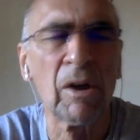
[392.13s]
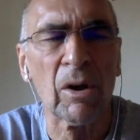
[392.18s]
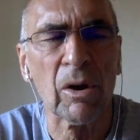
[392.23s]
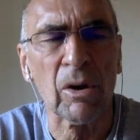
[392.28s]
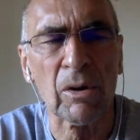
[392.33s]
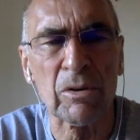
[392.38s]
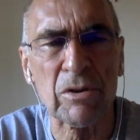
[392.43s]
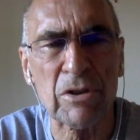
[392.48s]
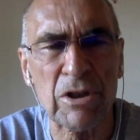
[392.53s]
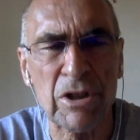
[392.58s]

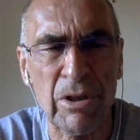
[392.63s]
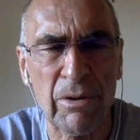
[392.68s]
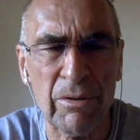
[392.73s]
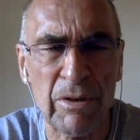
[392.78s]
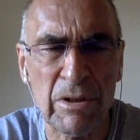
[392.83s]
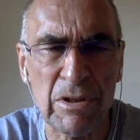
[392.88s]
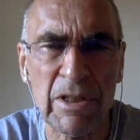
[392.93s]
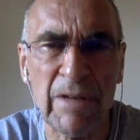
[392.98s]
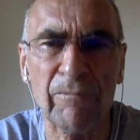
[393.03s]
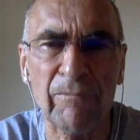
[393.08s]
on
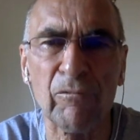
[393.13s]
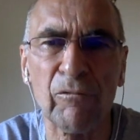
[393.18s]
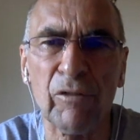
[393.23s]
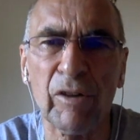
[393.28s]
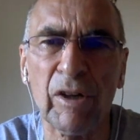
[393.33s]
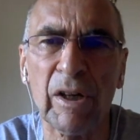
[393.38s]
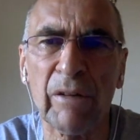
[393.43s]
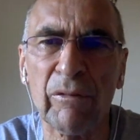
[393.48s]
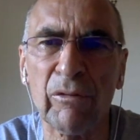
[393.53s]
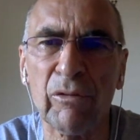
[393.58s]

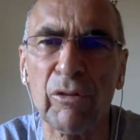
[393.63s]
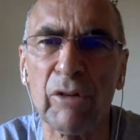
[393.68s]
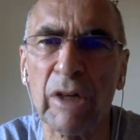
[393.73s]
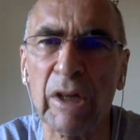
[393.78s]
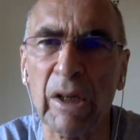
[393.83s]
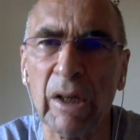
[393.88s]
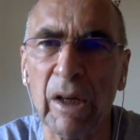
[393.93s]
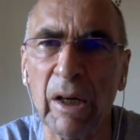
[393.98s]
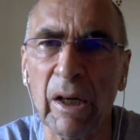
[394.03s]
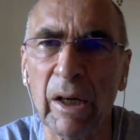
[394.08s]

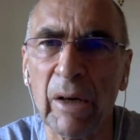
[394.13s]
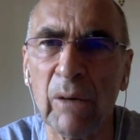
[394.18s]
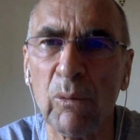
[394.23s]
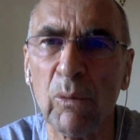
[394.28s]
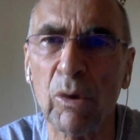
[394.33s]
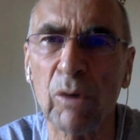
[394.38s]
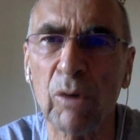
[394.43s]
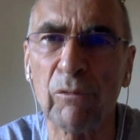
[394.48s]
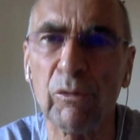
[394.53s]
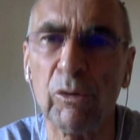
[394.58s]
07539
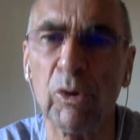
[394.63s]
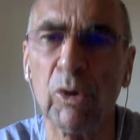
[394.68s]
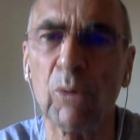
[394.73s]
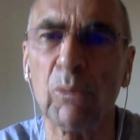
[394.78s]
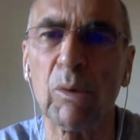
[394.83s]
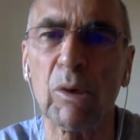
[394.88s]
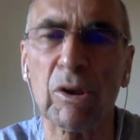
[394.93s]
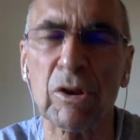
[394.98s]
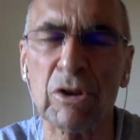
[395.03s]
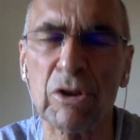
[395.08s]

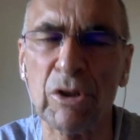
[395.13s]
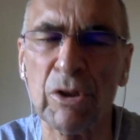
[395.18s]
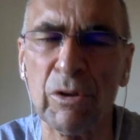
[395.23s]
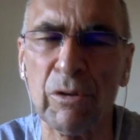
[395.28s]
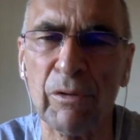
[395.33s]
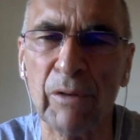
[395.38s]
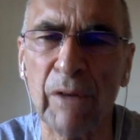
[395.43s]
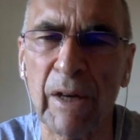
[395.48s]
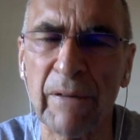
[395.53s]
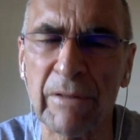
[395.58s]

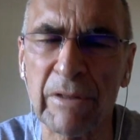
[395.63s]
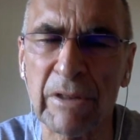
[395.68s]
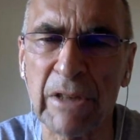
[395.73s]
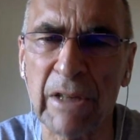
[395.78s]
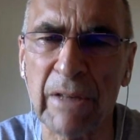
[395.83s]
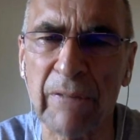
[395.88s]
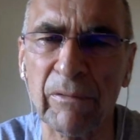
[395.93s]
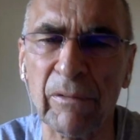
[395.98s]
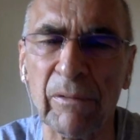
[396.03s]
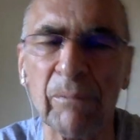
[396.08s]

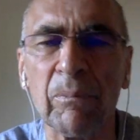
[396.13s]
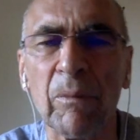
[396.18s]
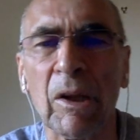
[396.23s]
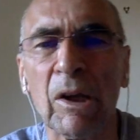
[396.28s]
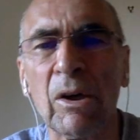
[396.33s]
141257